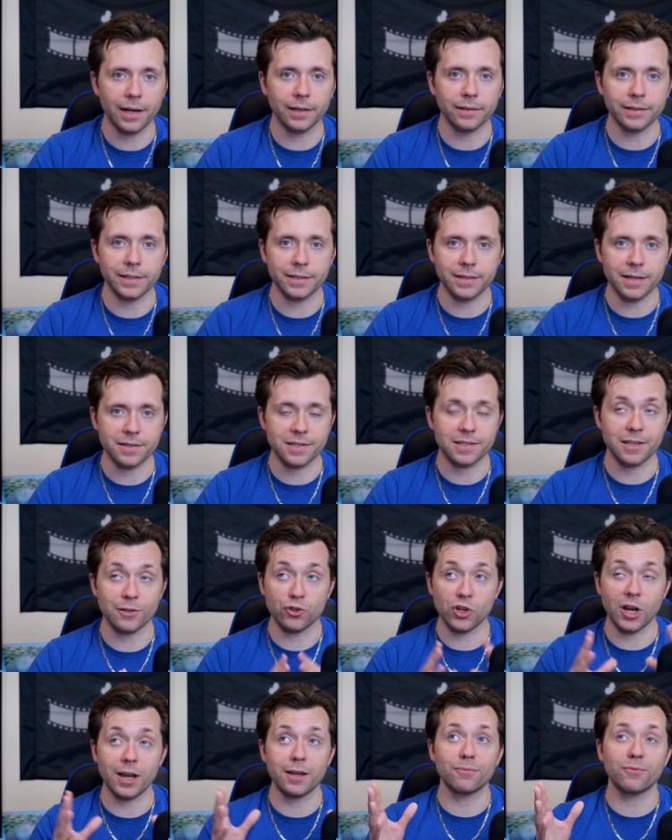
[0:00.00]
island as the
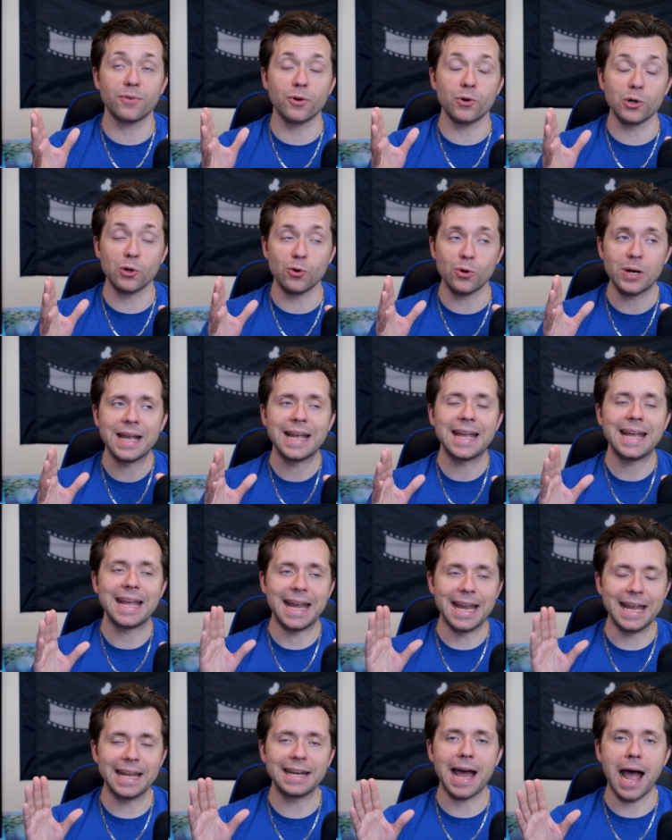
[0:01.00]
giant photo
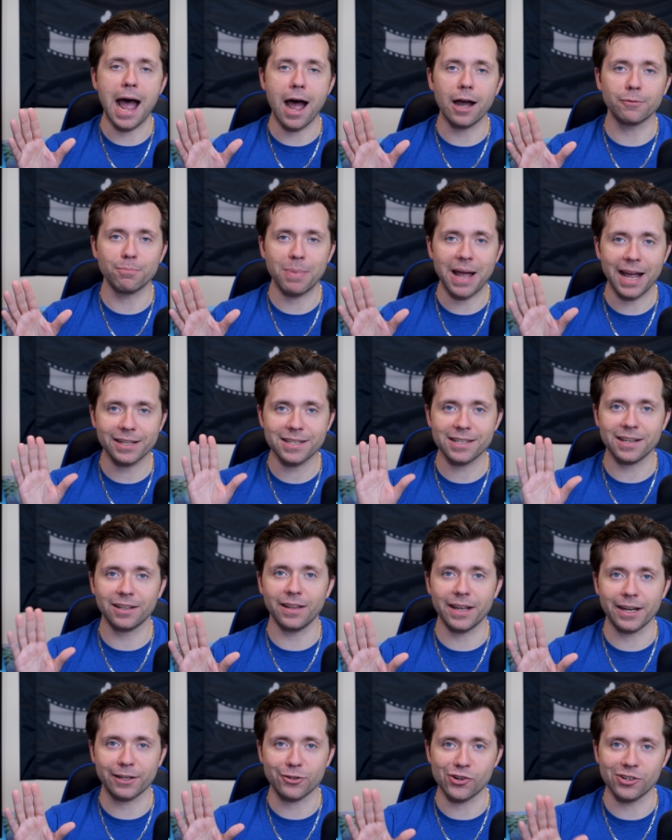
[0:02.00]
in Hogback's
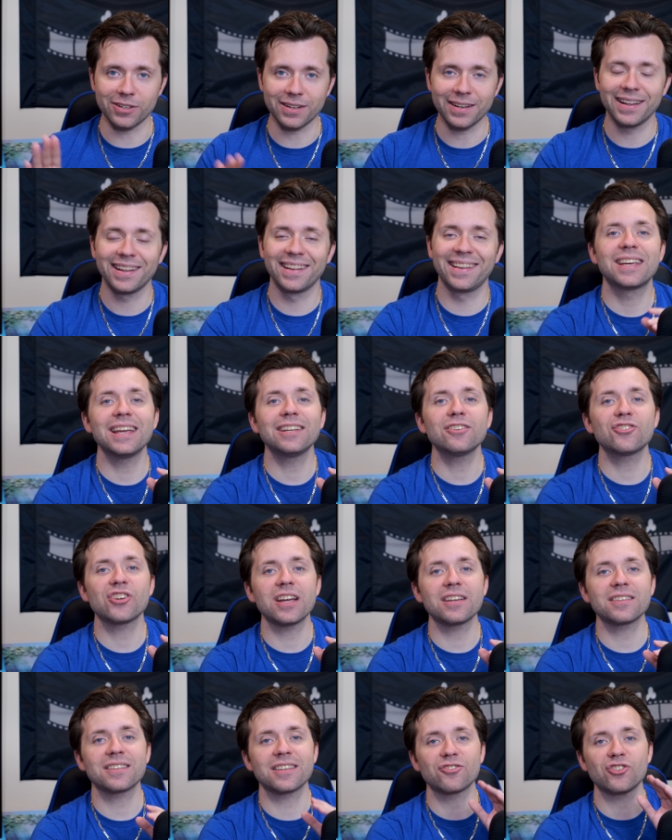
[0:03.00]
collection. King
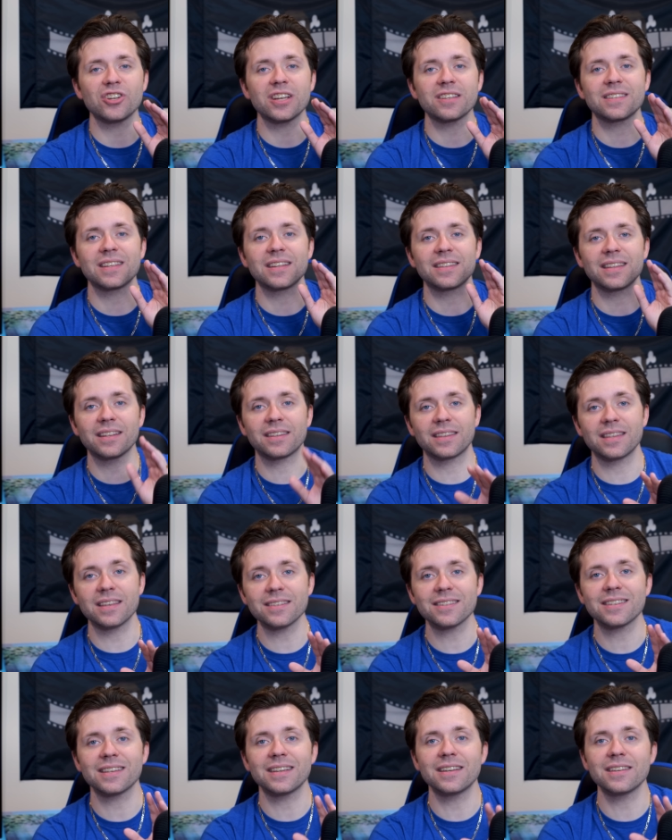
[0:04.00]
J suggested that
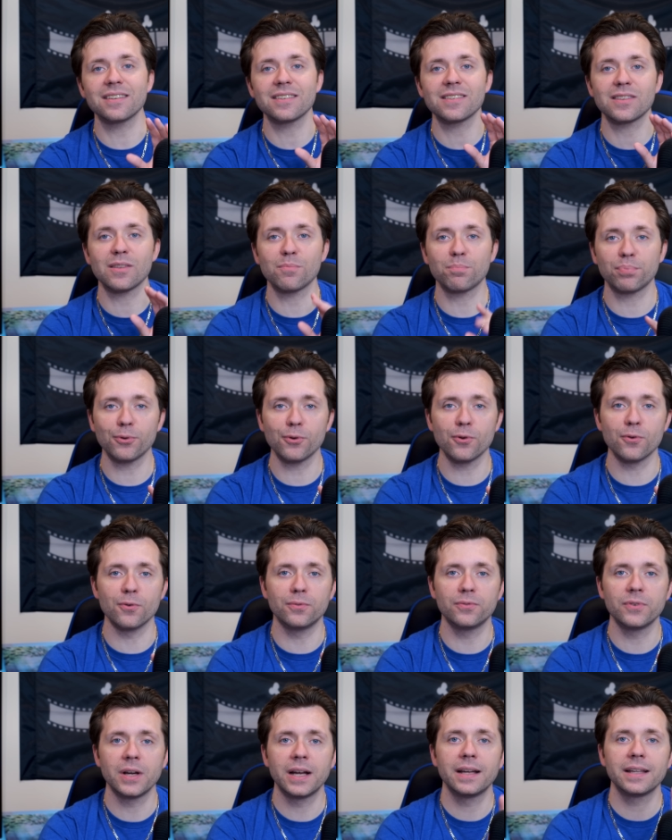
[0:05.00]
this is the
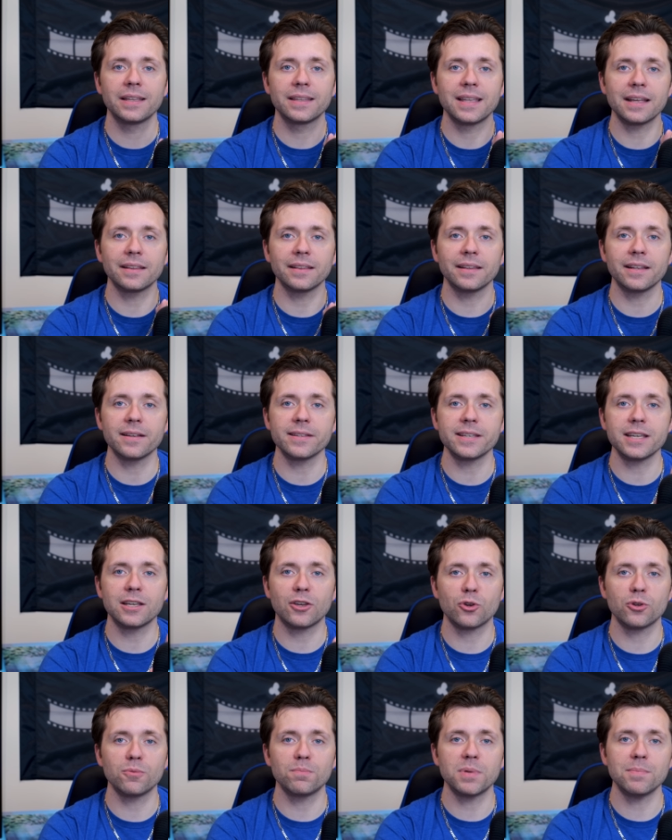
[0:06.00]
proof that Lily
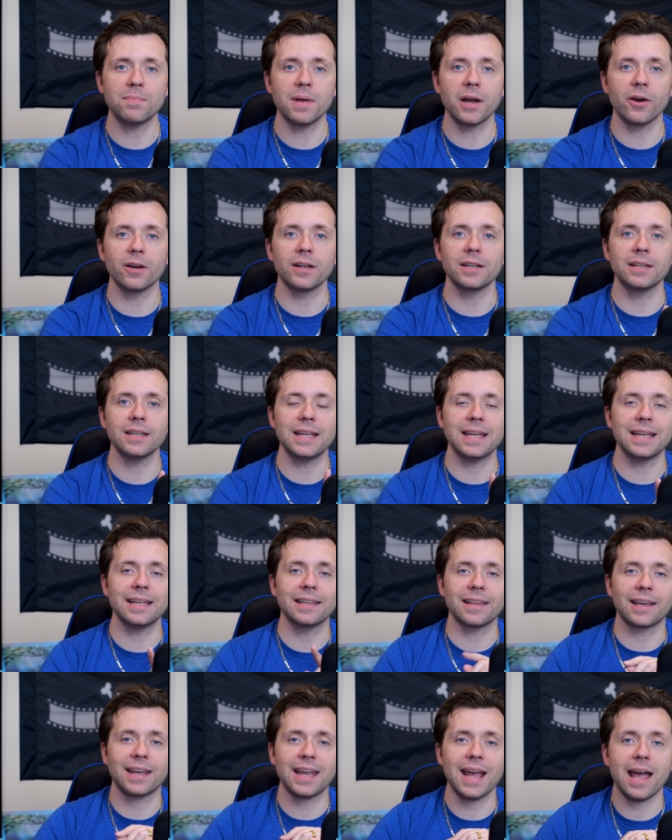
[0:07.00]
could be buried
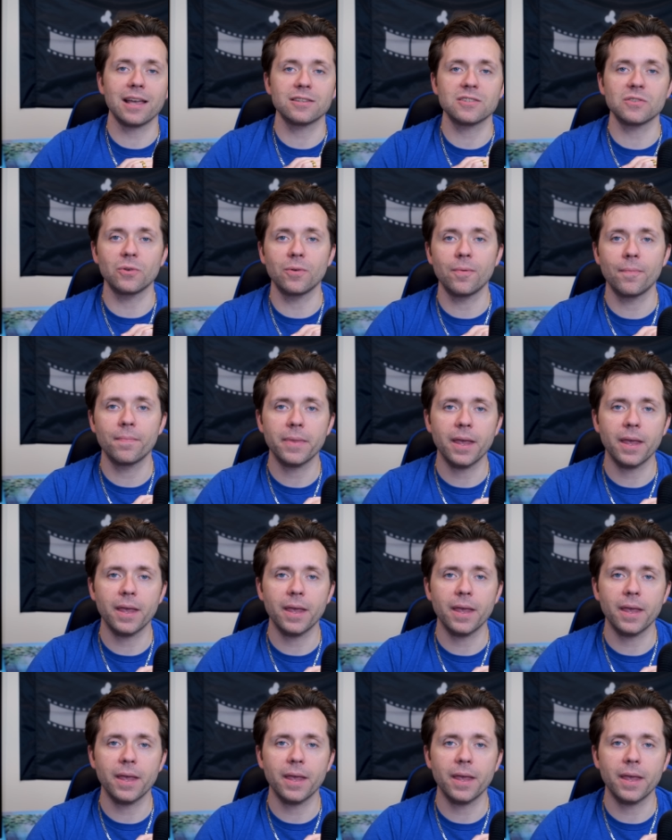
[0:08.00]
in the castle.